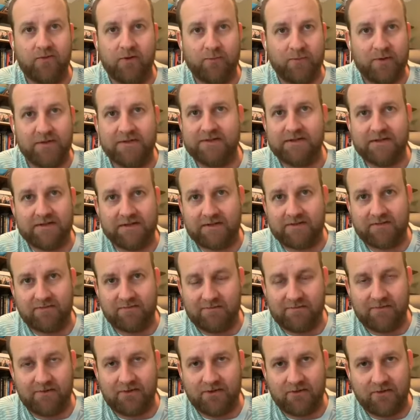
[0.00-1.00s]
business
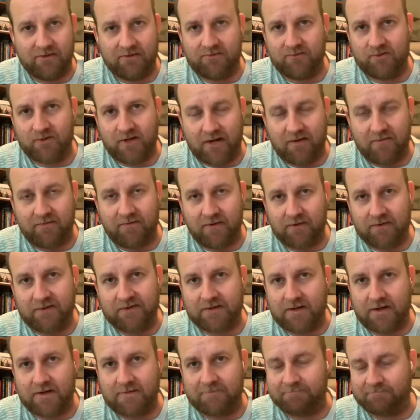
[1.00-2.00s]
you're trying to
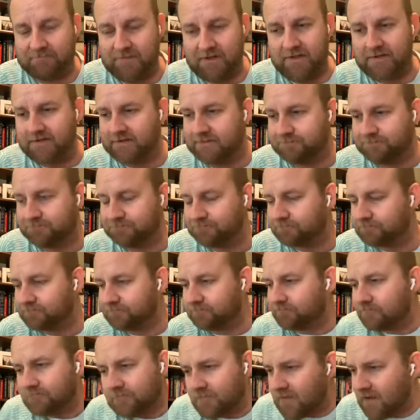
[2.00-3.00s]
focus on is.
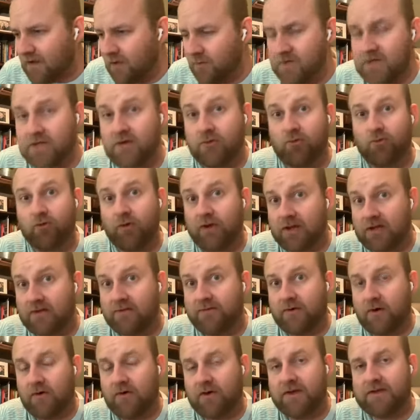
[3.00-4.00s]
We get really
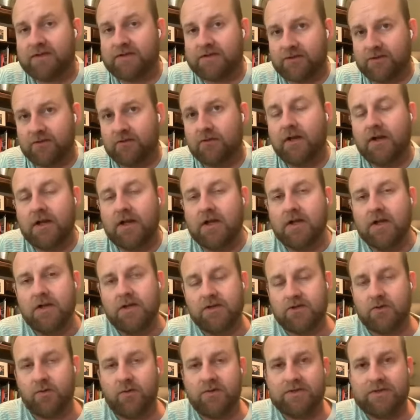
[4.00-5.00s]
focused too.
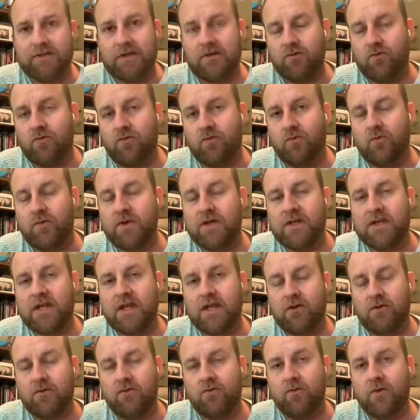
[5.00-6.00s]
So we say
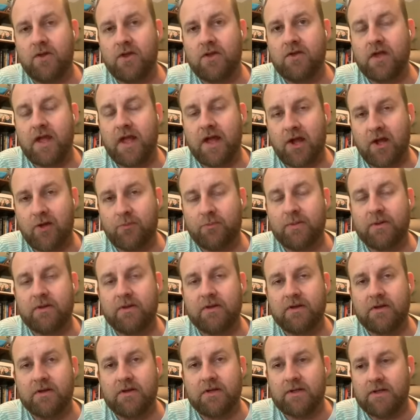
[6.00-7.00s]
we help
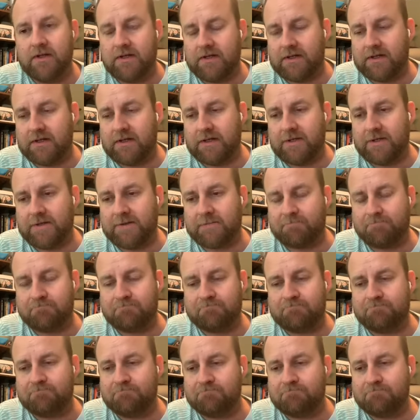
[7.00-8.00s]
law